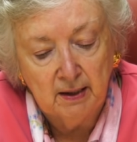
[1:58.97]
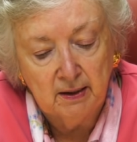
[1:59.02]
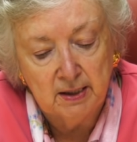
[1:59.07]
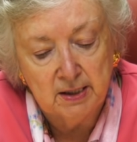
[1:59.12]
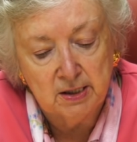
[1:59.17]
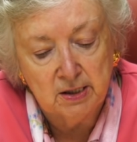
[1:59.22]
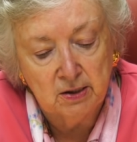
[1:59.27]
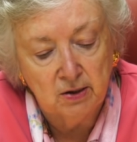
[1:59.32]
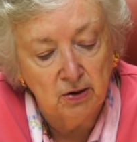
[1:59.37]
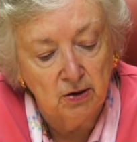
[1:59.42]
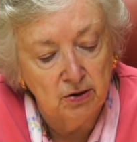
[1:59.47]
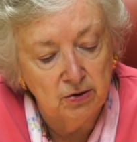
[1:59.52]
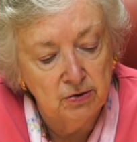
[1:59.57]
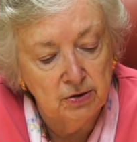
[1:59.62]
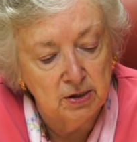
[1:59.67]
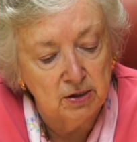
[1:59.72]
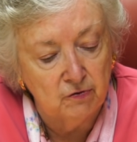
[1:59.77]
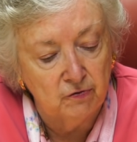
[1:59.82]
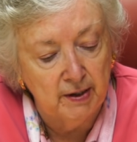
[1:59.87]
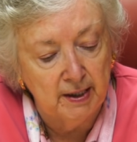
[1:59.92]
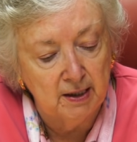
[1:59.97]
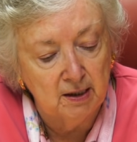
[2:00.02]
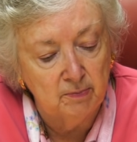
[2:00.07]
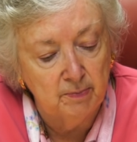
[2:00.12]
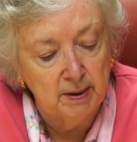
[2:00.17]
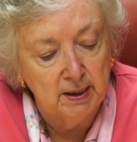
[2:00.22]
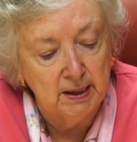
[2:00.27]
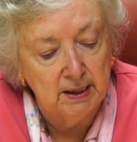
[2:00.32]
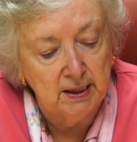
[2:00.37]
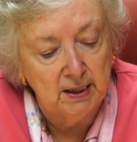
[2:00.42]
This includes
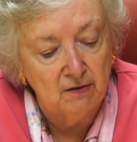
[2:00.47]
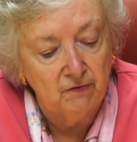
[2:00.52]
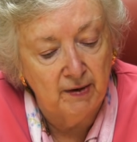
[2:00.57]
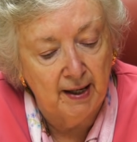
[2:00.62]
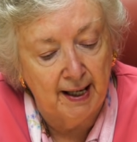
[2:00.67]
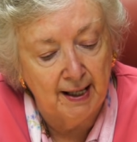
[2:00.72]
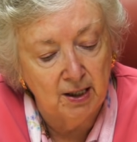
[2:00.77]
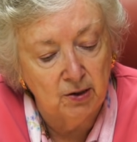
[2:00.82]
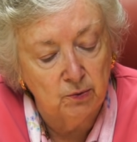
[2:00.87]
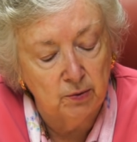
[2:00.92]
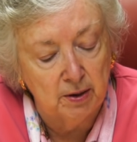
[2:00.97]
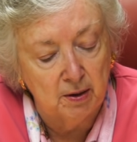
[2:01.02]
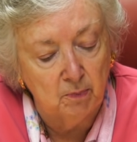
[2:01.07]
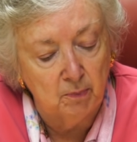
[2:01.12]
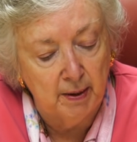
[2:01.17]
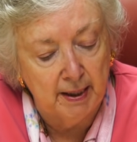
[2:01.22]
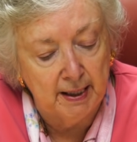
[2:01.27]
availability of adequate